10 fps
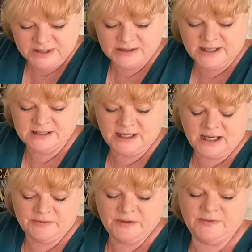It does
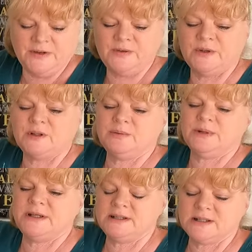have a few little
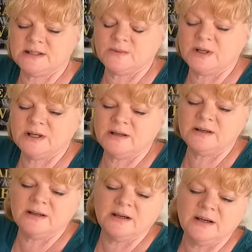places where
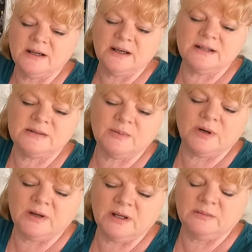it's
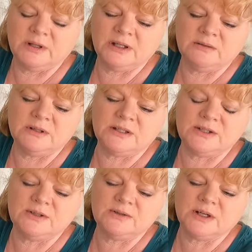broken, but it was
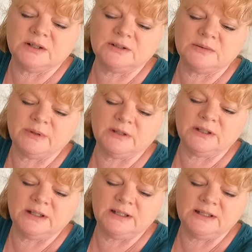two dollars. But
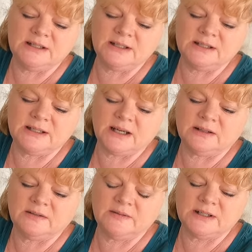look at the
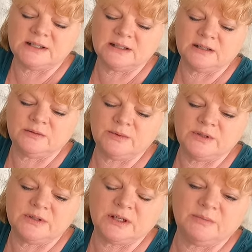detail of this little
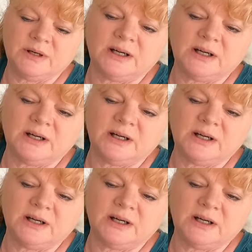music